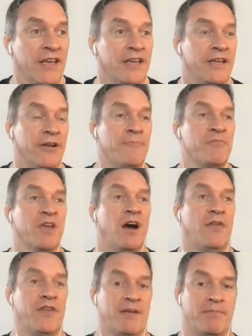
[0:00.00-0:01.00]
You know, I
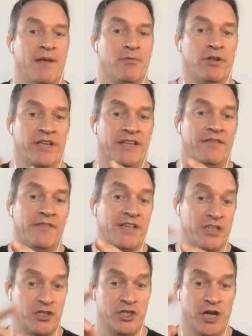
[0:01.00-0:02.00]
mm-hmm. think people yeah.
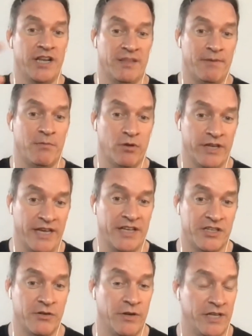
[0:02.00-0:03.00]
there's a journey that people
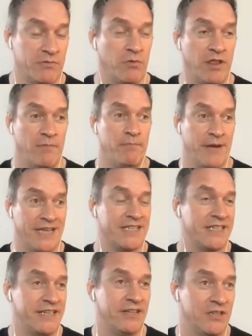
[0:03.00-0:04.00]
get to, and it's one of the
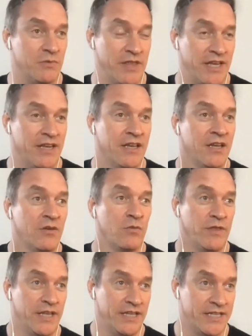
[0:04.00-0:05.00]
biggest killers within
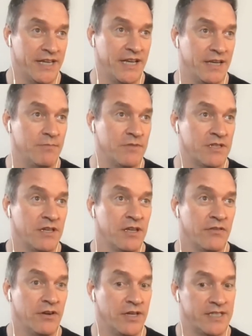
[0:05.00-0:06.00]
within yeah. teams
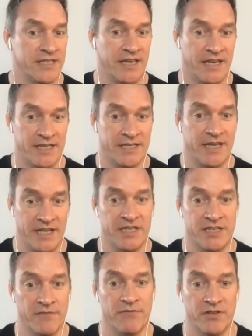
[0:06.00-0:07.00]
that I see is
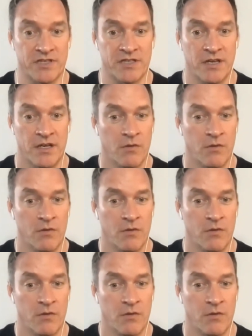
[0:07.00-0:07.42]
indifference.